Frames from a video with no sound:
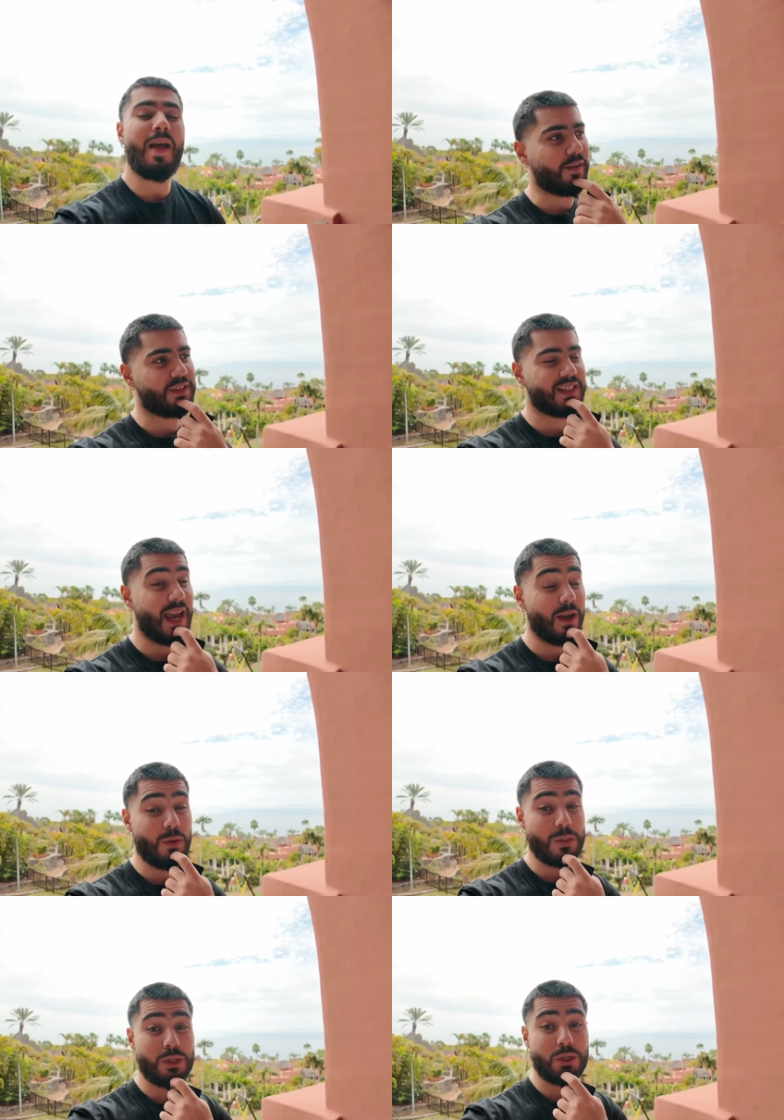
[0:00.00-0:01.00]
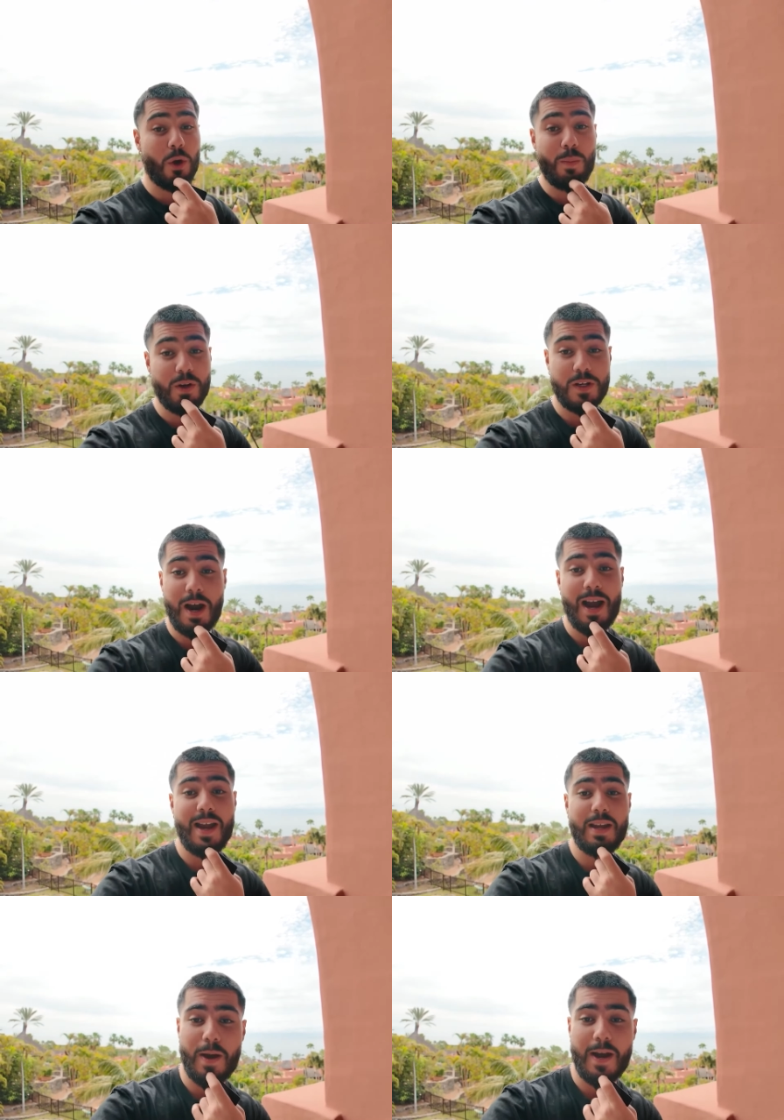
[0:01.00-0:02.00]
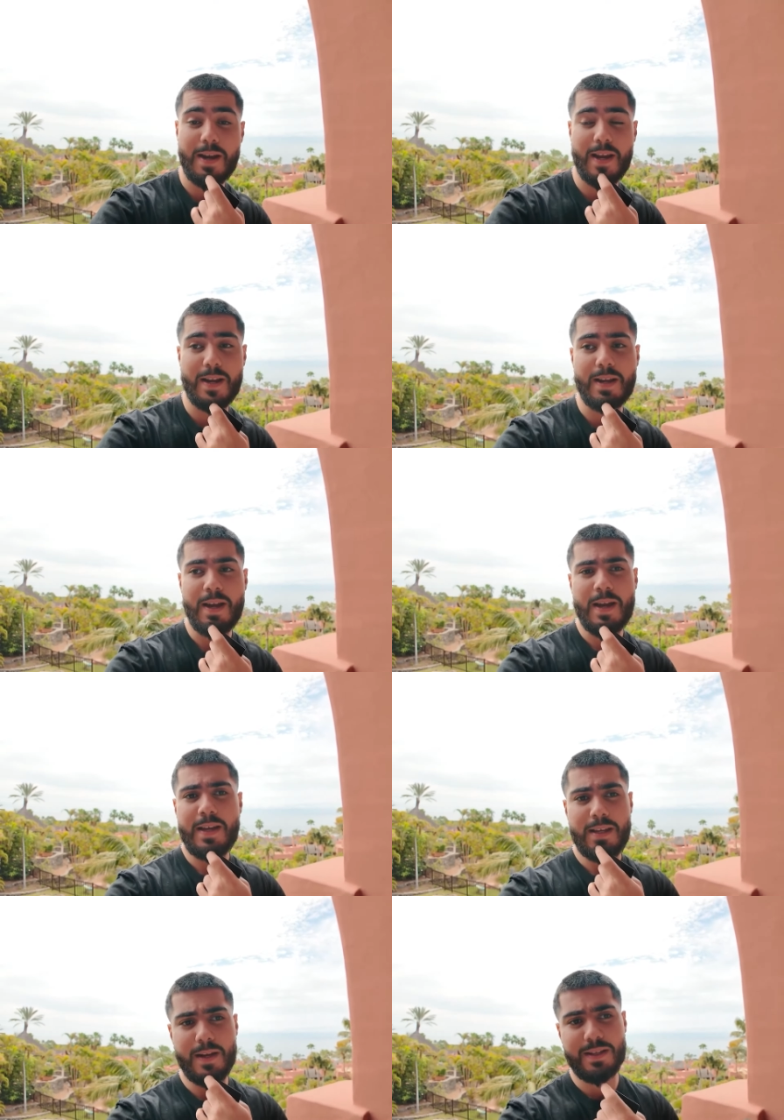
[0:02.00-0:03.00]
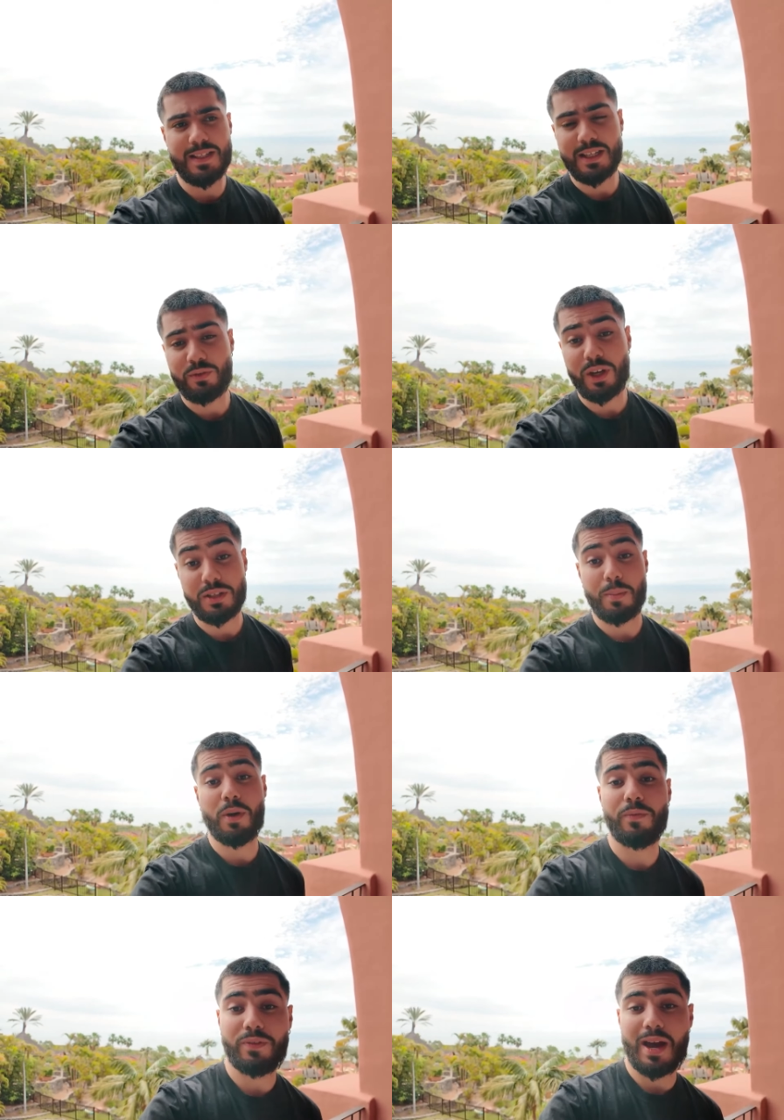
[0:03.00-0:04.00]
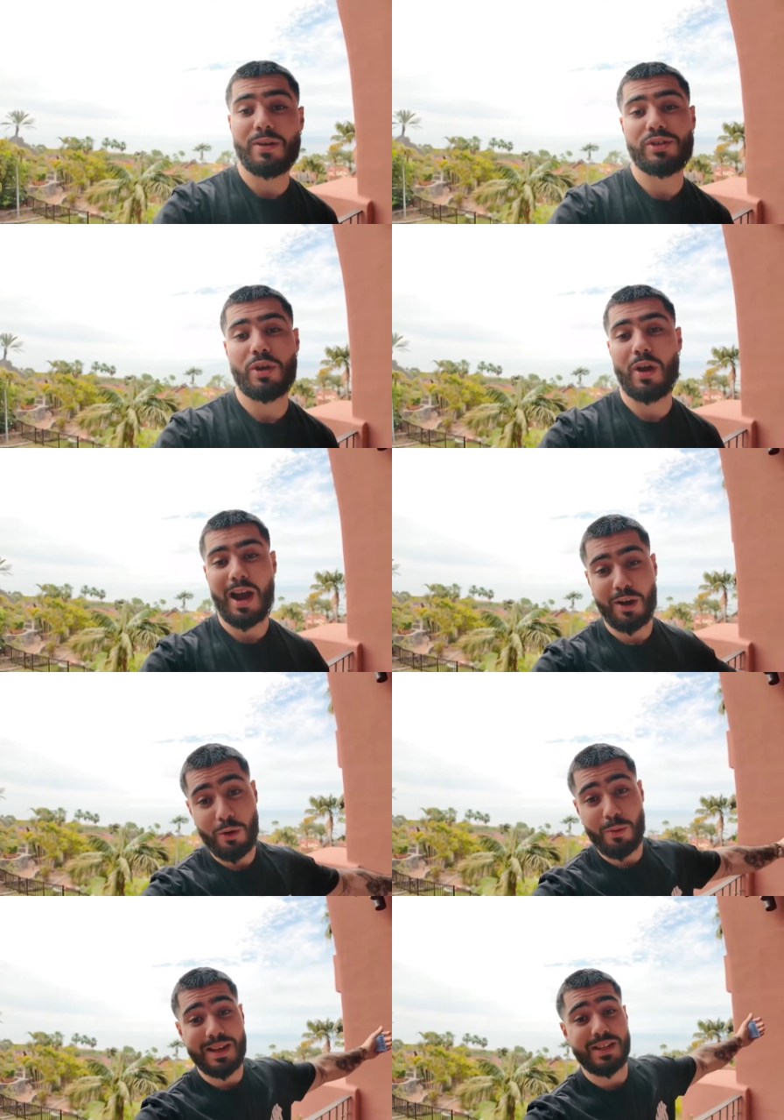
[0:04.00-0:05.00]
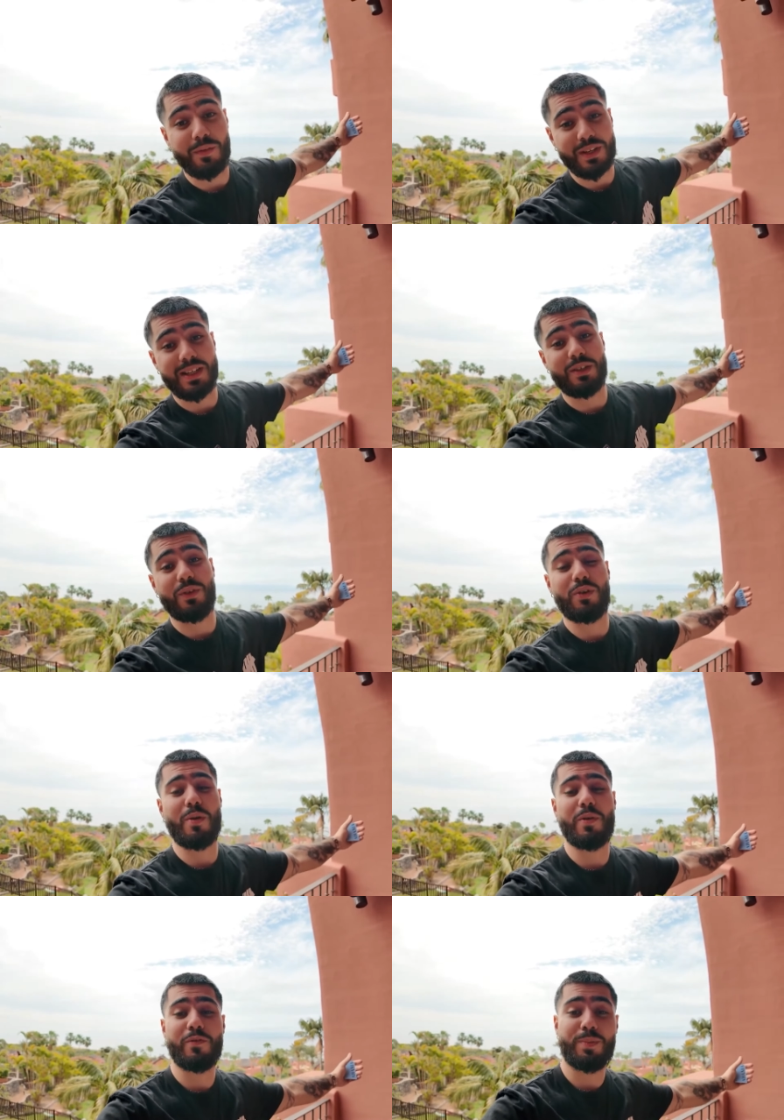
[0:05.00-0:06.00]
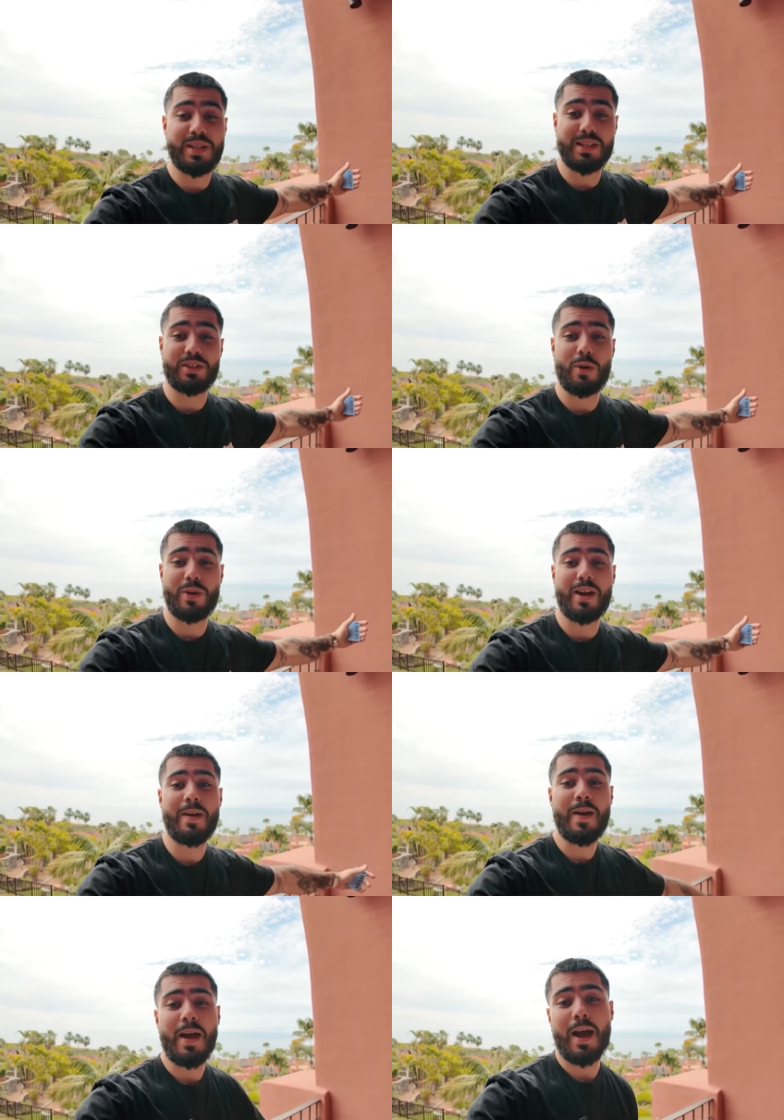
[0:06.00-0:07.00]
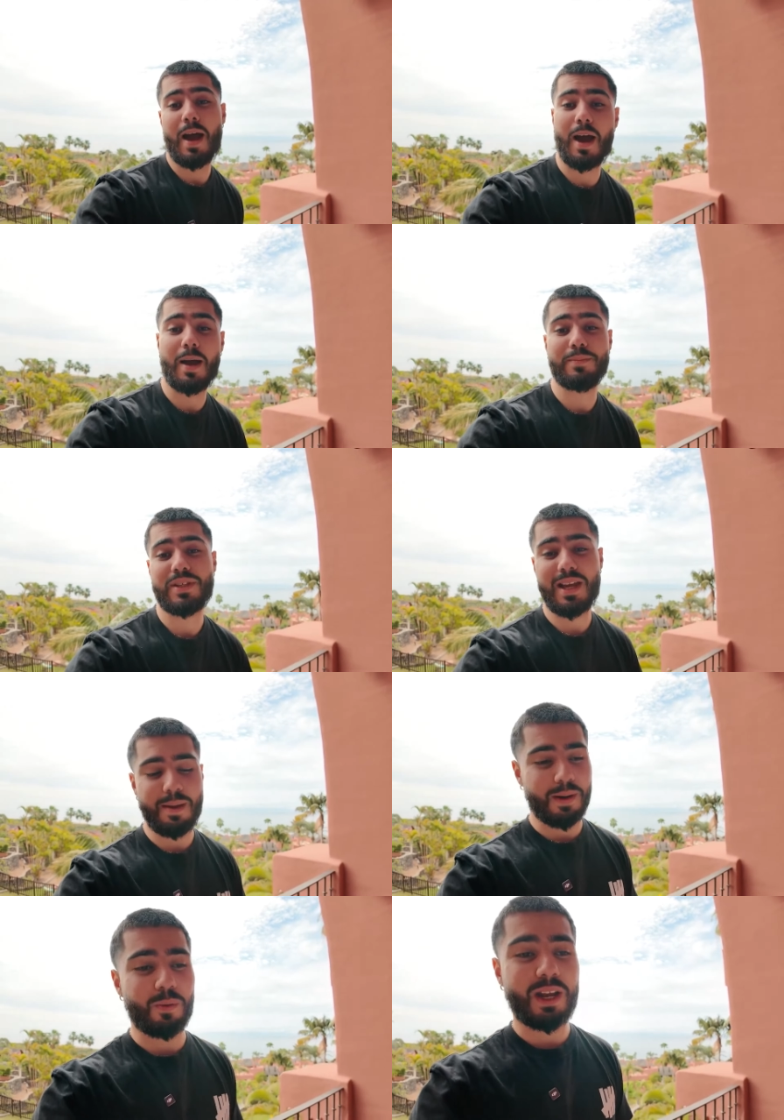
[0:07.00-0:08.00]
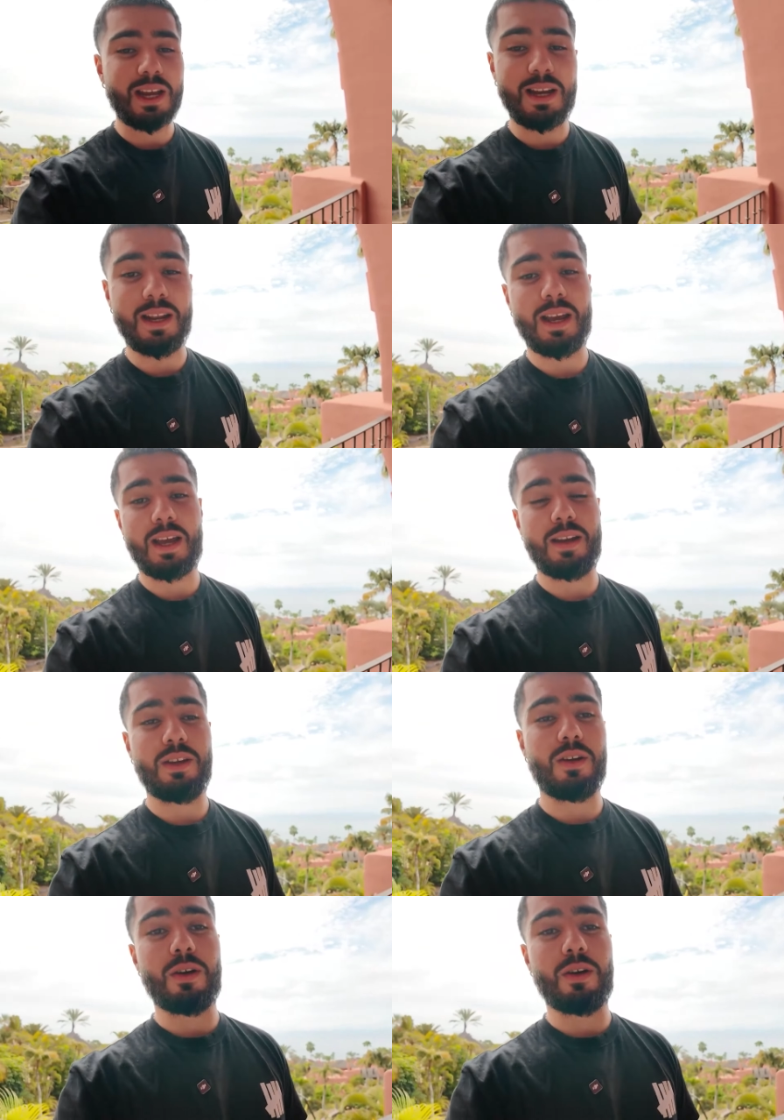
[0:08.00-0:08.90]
I've scaled so much higher, earning, you know, six figures a month now. So I call myself a six figure a month business owner. Um, so yeah, man, we're killing it. And